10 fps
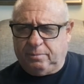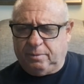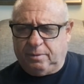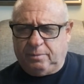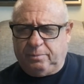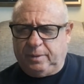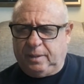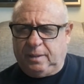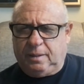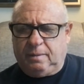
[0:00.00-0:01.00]

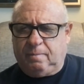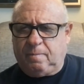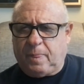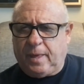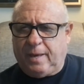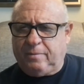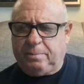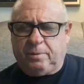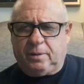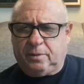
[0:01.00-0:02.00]
We have a
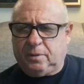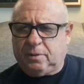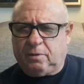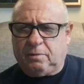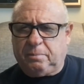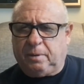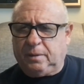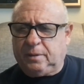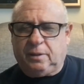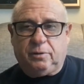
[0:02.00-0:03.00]
process called
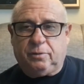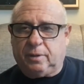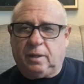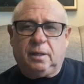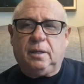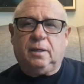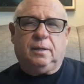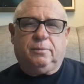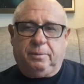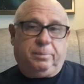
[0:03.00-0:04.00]
Bhakti Yoga.
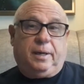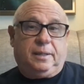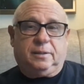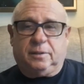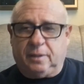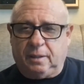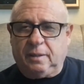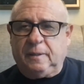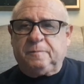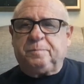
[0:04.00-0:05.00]
We practice it.
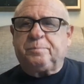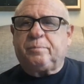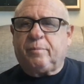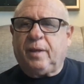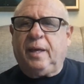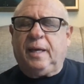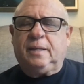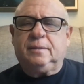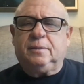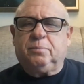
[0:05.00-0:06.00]

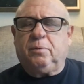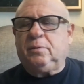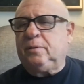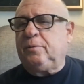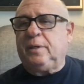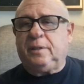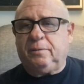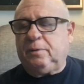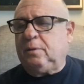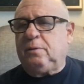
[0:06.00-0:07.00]
And this world is very
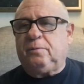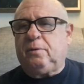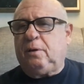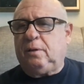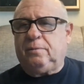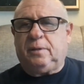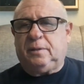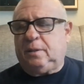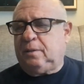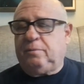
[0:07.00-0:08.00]
difficult for all of us.
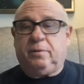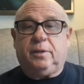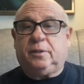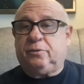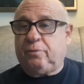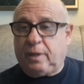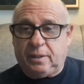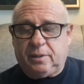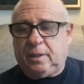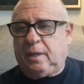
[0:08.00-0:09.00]
It's a very
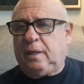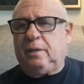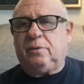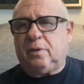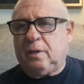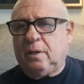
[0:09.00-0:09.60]
crazy age.